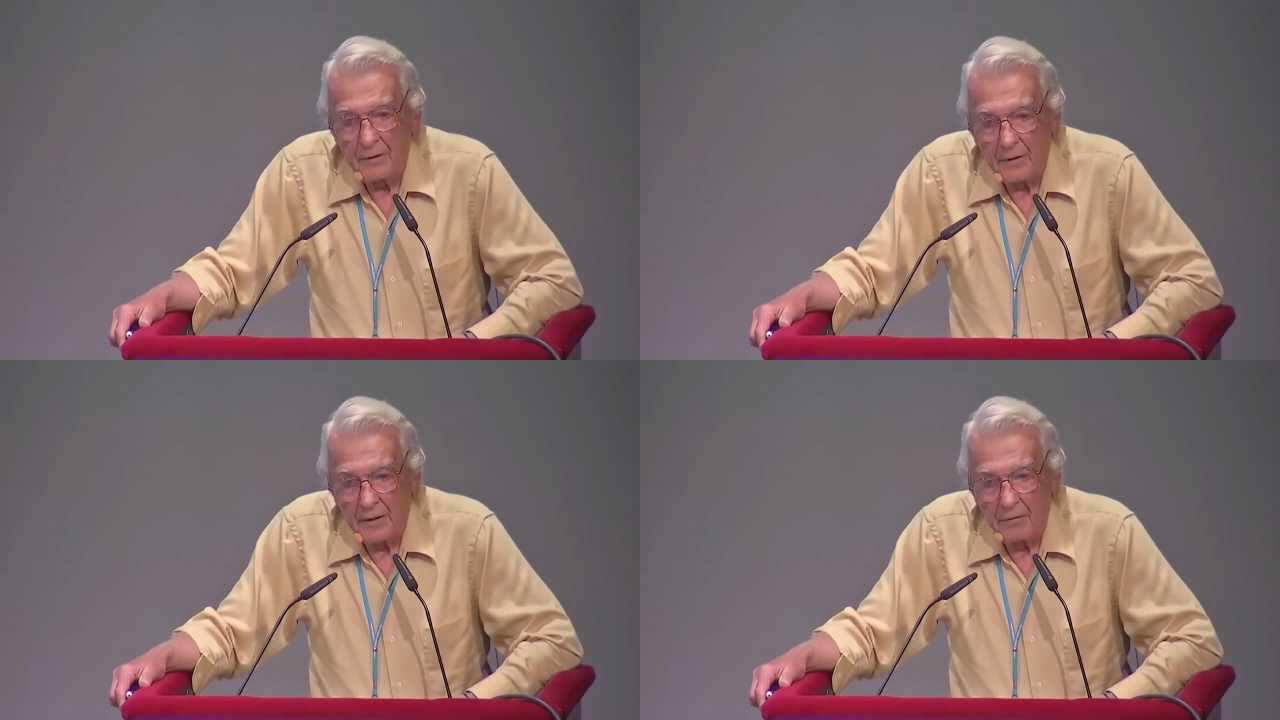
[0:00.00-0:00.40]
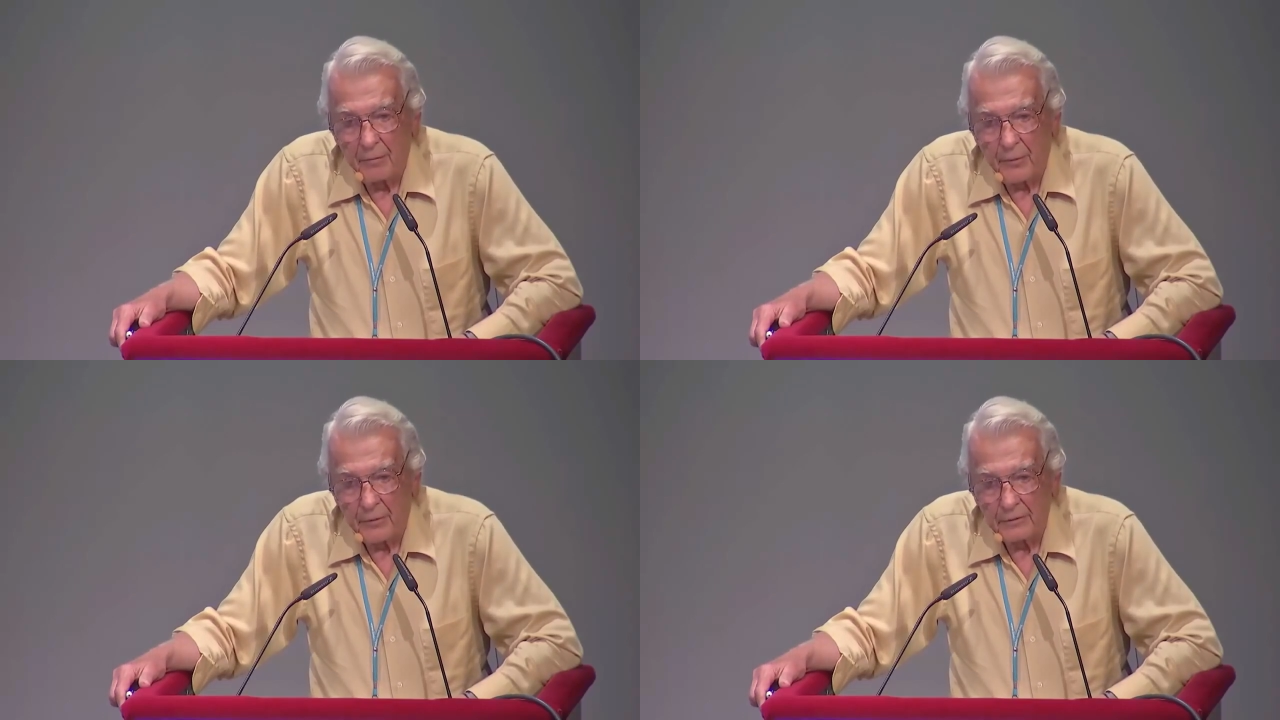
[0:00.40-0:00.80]
is a
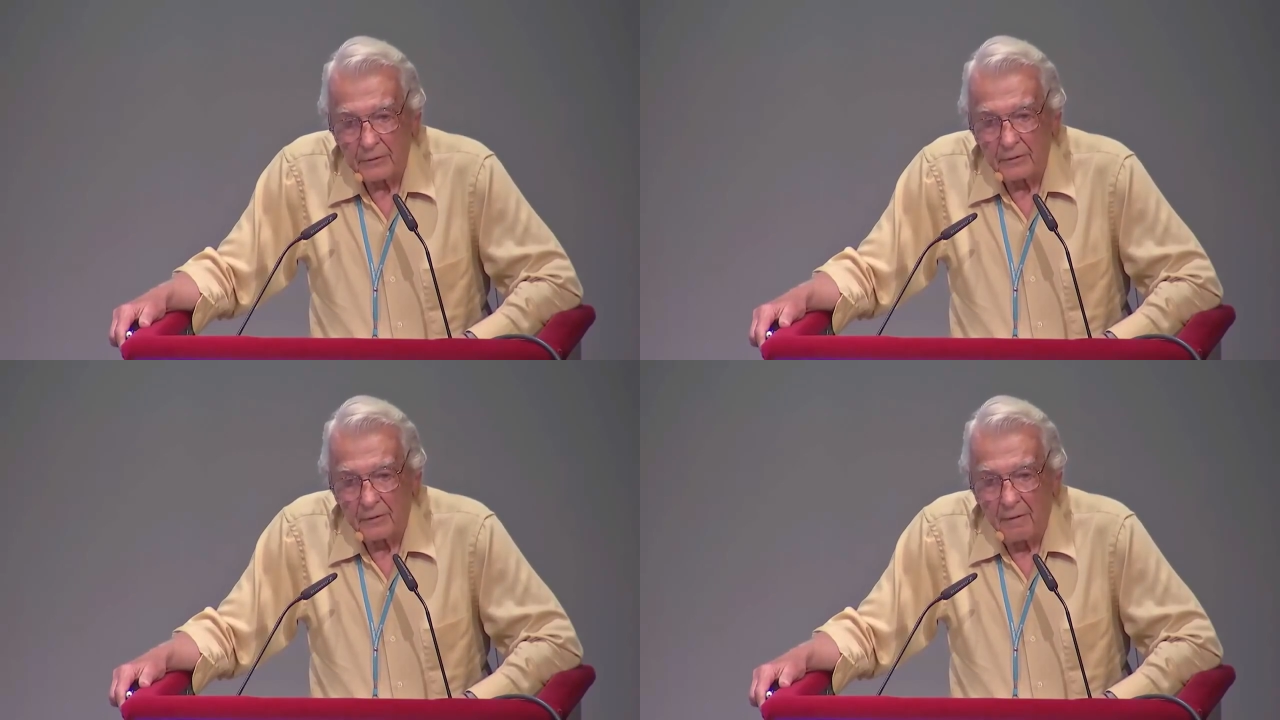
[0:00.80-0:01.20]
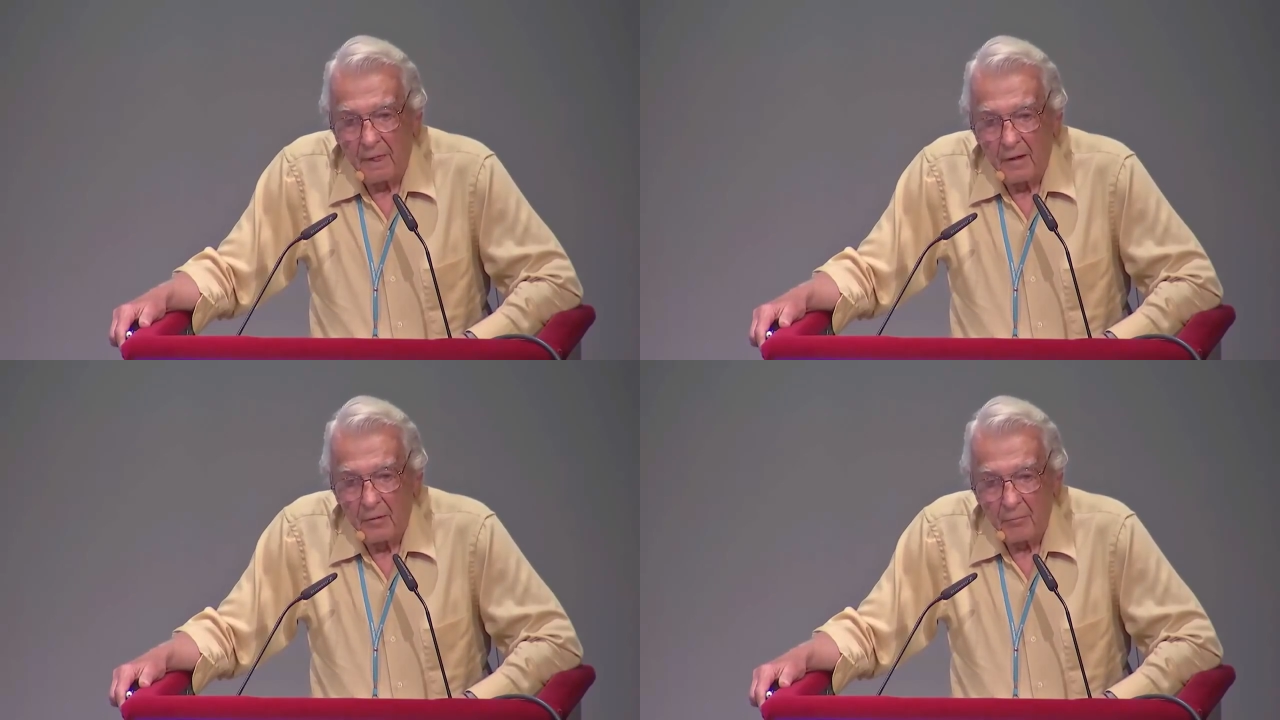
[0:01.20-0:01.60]
clever person,
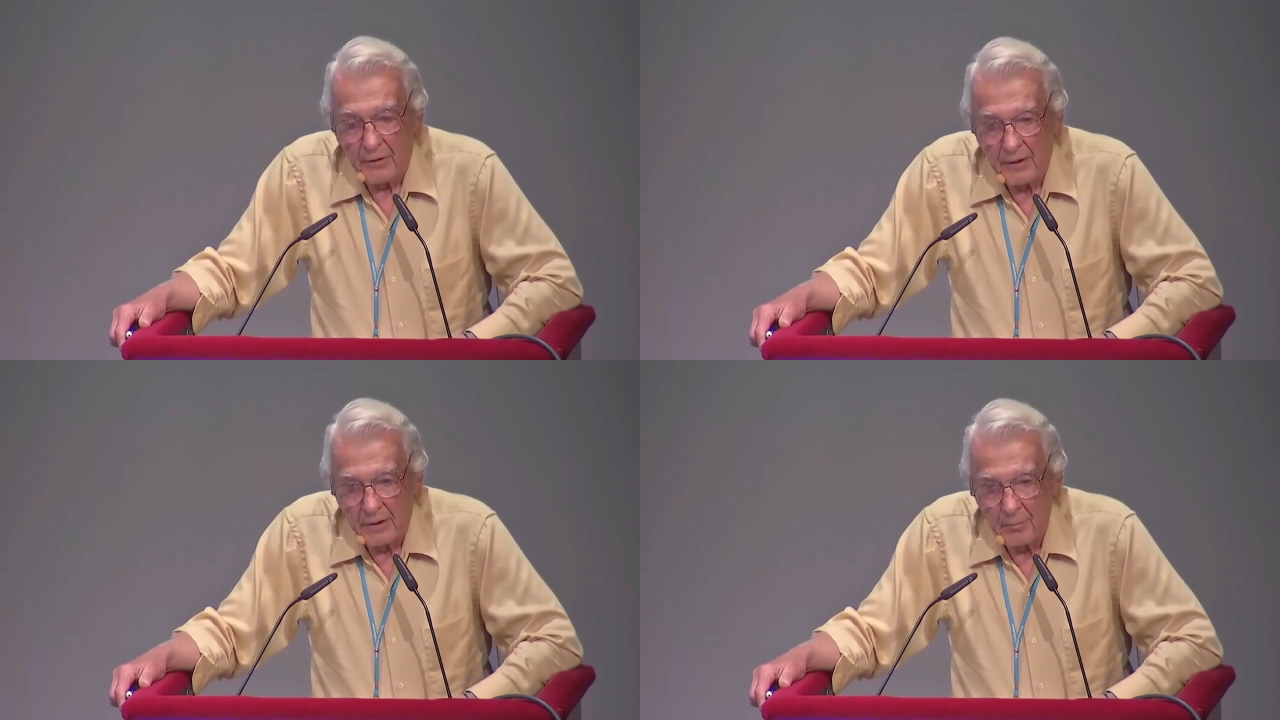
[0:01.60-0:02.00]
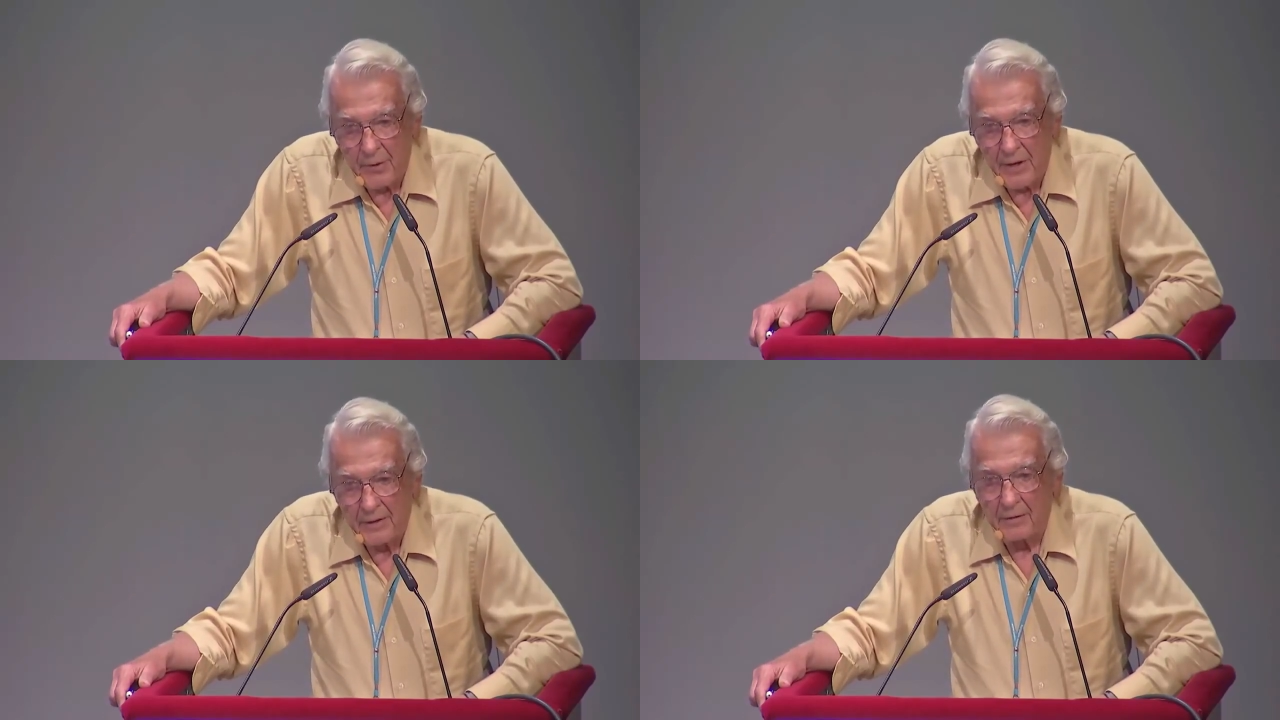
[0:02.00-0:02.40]
but he
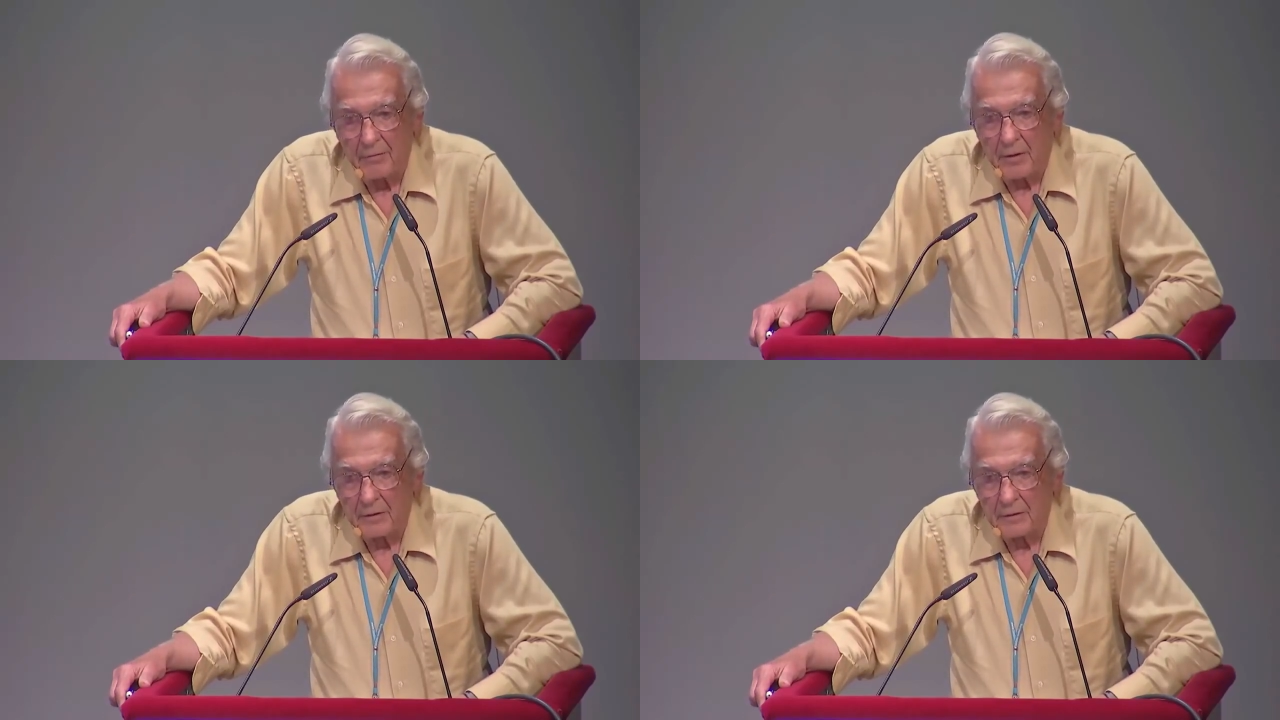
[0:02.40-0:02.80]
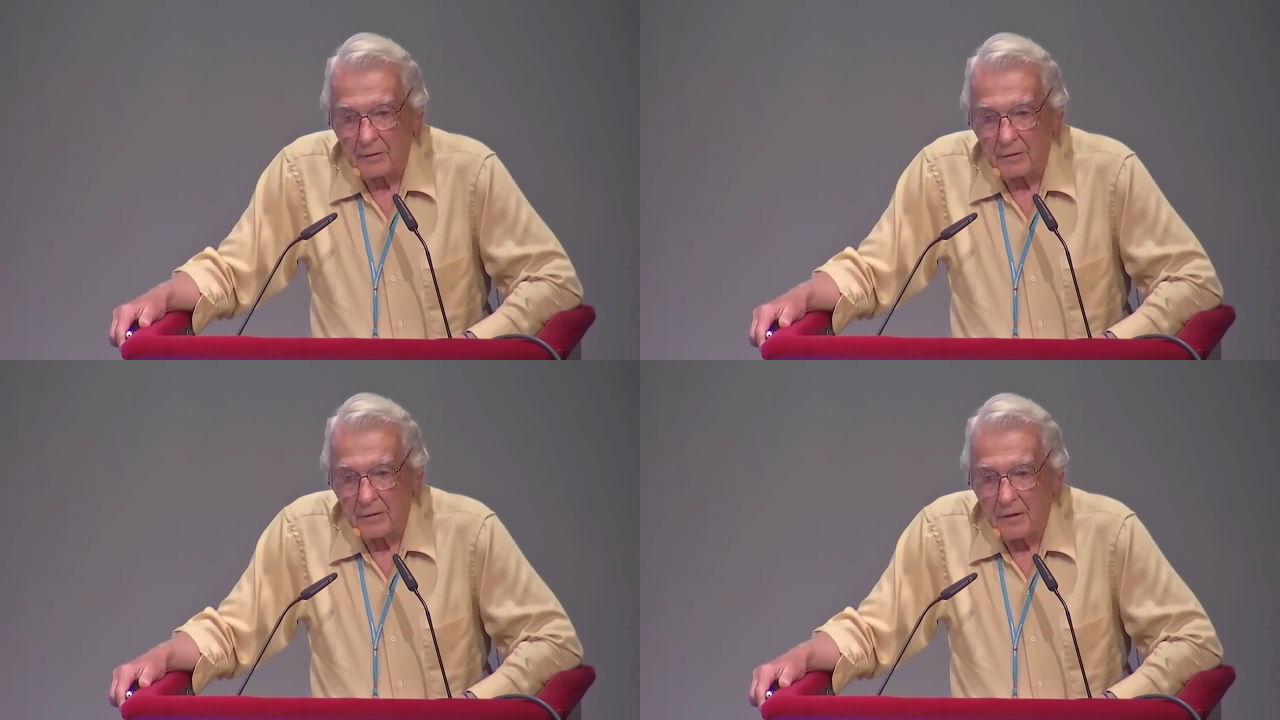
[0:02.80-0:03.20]
gets bad
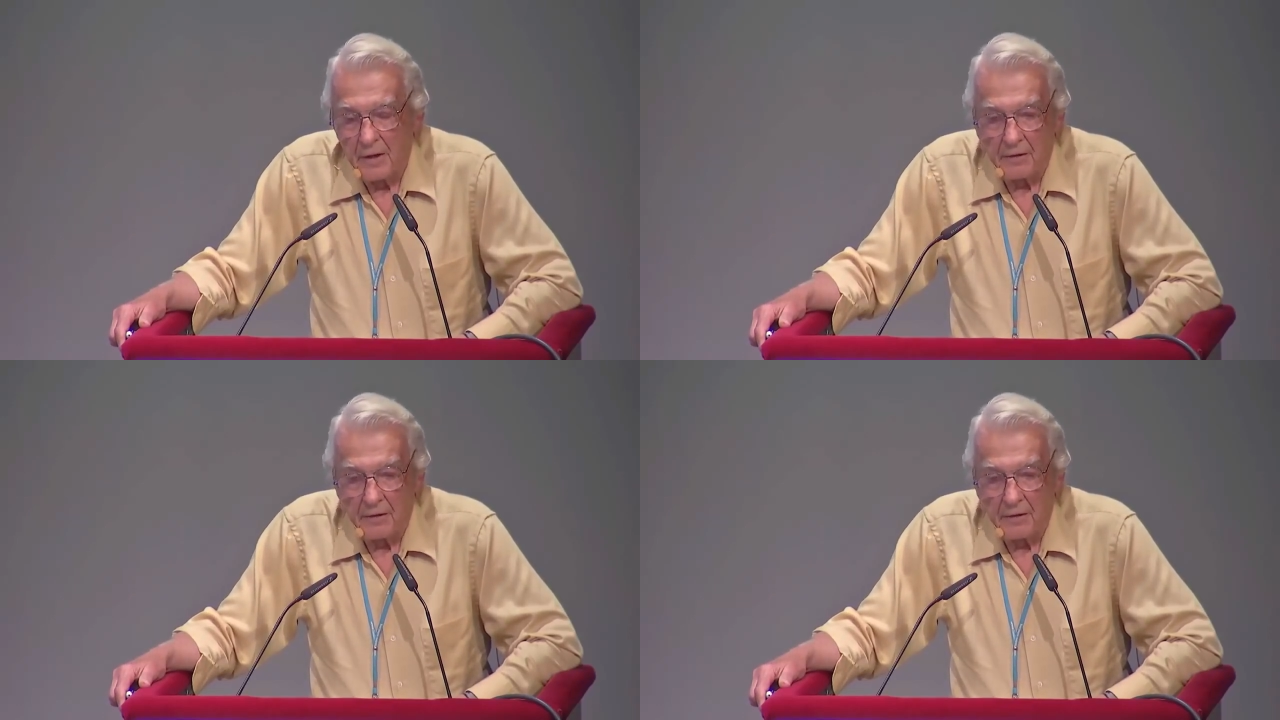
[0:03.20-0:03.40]
advice.